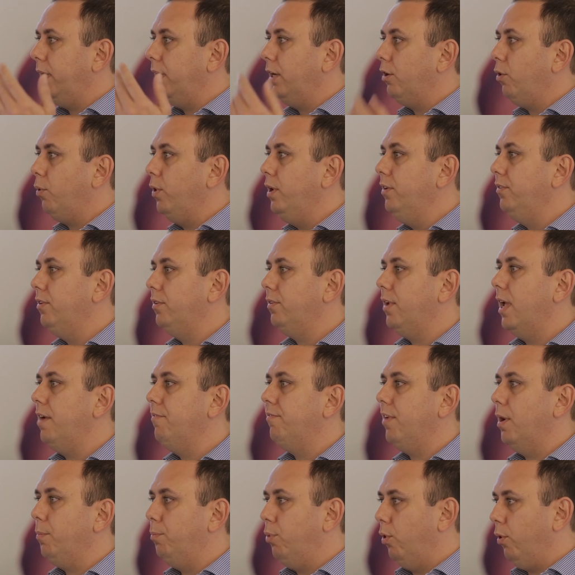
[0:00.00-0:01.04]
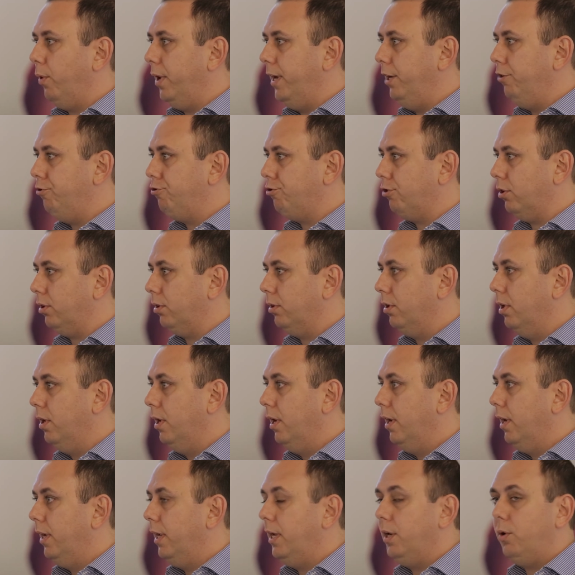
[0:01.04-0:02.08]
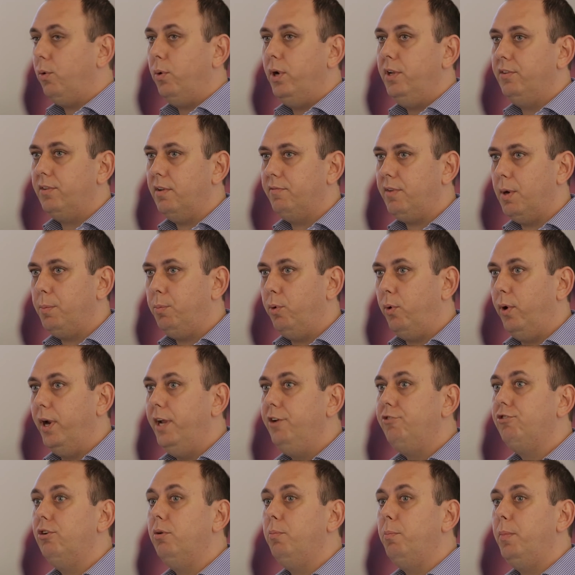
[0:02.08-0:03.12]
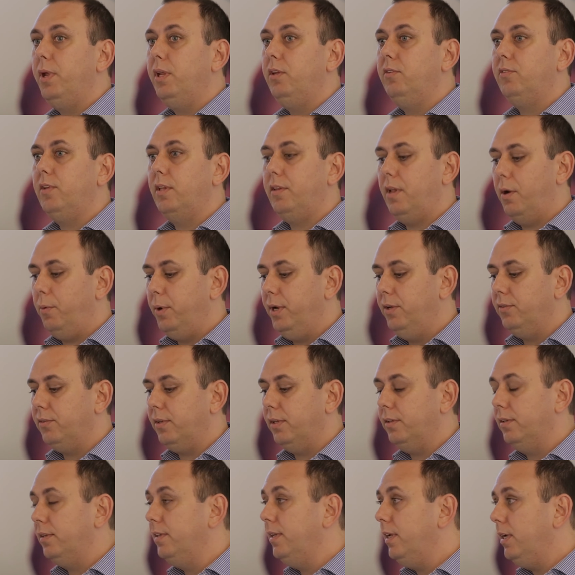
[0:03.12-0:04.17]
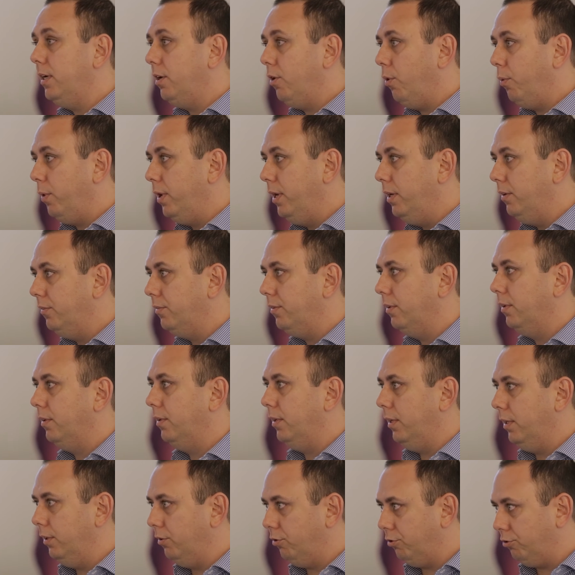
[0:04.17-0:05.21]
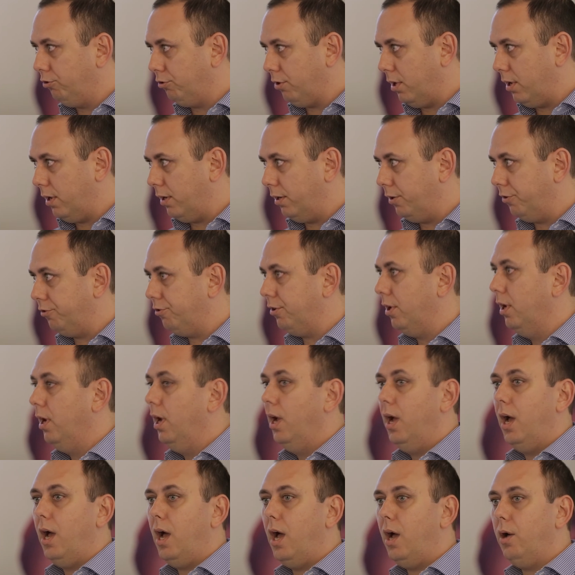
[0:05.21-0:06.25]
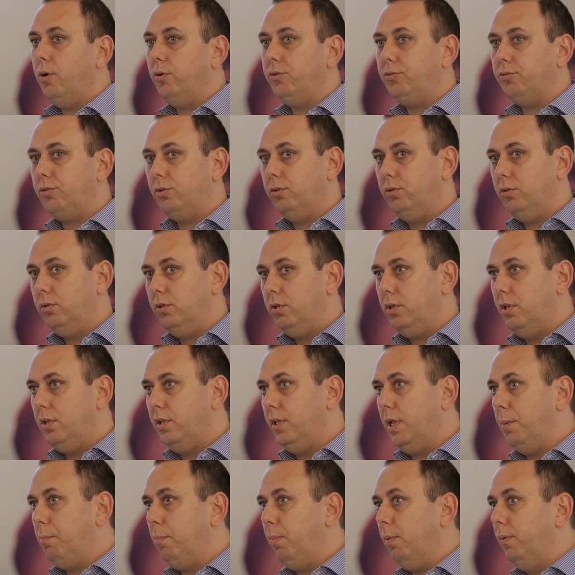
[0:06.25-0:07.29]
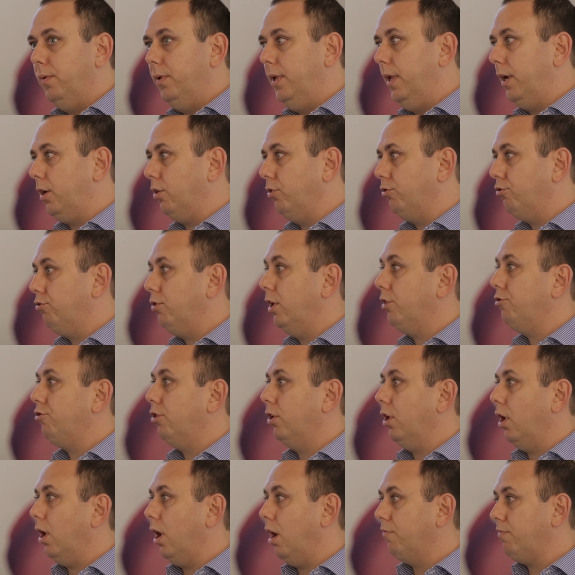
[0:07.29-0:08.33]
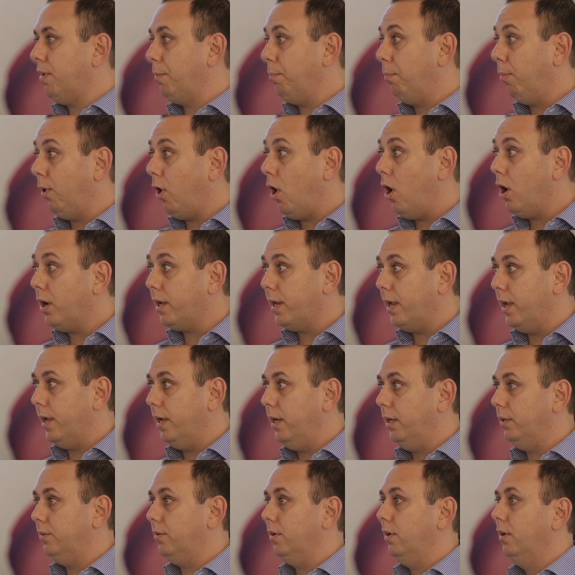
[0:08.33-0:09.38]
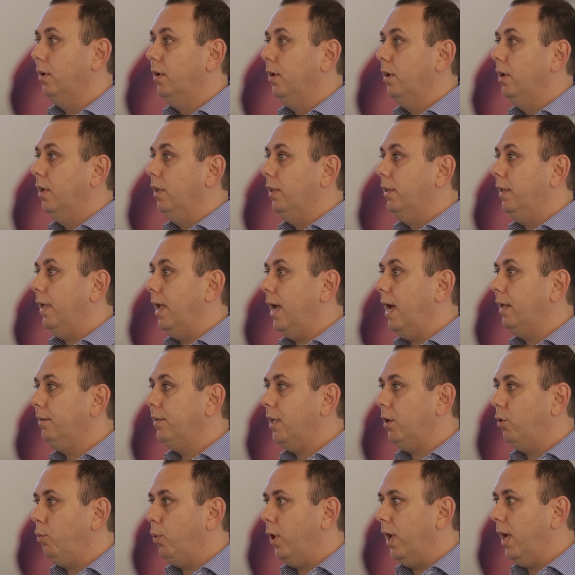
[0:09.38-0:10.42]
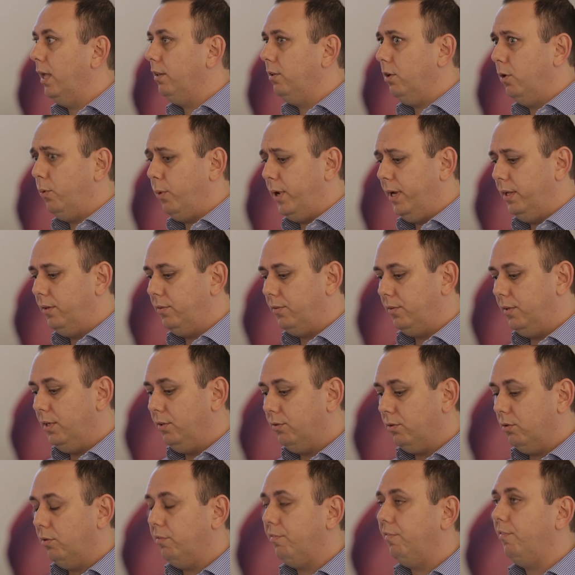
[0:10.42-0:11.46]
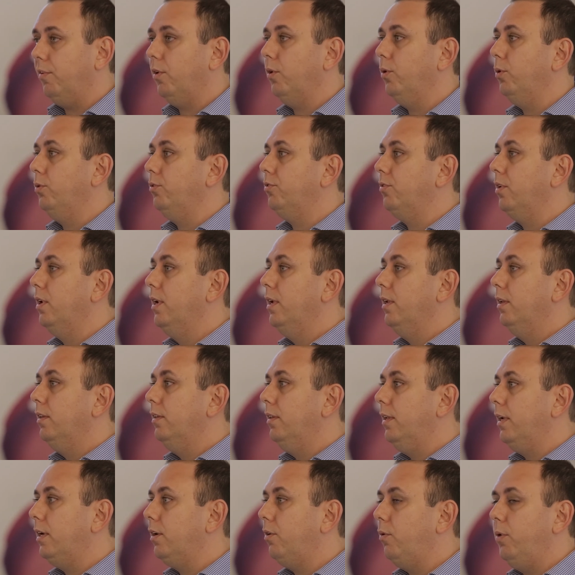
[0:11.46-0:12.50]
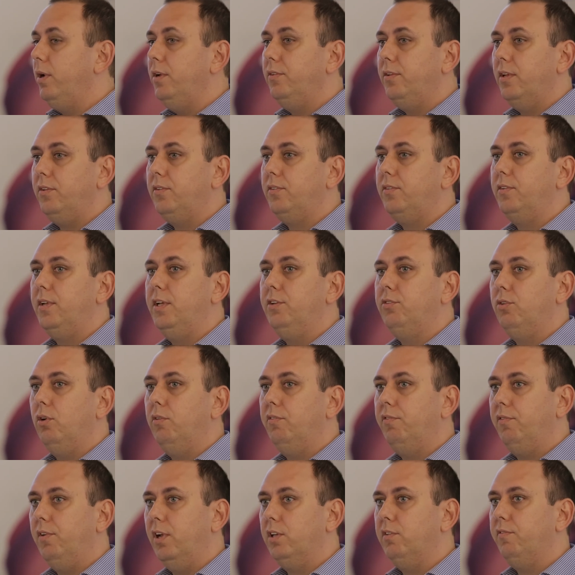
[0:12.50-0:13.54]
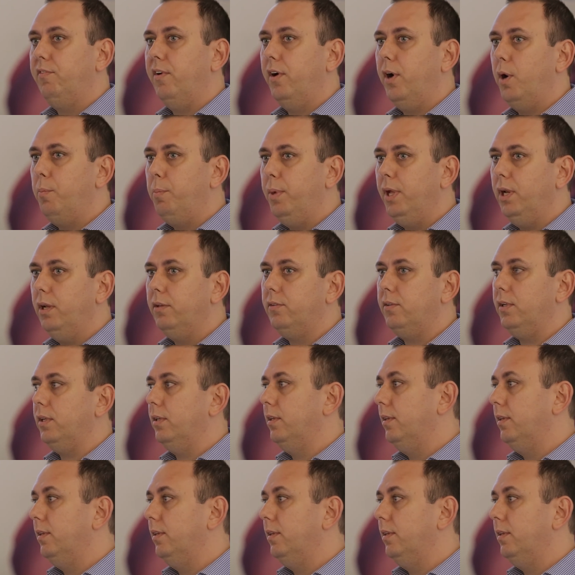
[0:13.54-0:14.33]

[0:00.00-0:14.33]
it increases evaporation. Increased evaporation means that there is decreased discharge. Also, the construction of a blockade that attenuates seasonal floods decreases seasonal flood variability,